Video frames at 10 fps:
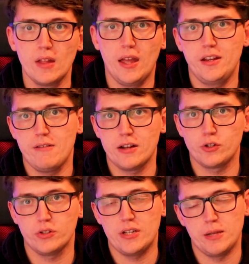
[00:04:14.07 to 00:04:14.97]
in your
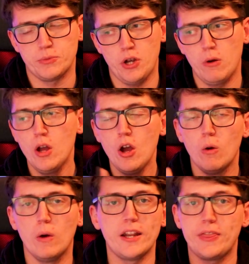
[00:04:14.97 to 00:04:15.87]
actual team. So
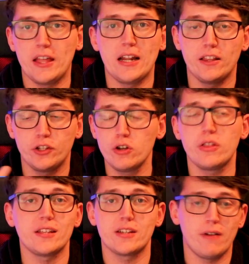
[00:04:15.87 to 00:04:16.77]
the two
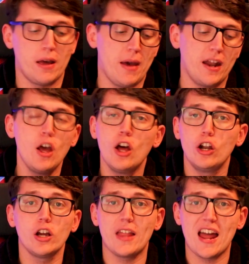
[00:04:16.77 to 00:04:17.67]
things I recommend, look at